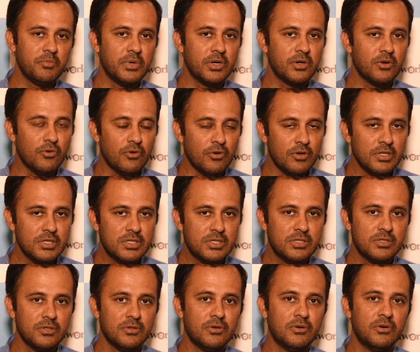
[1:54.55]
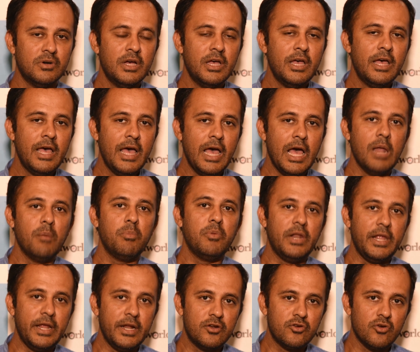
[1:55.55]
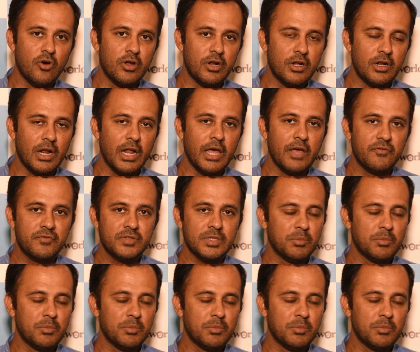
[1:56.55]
but also help later on in life.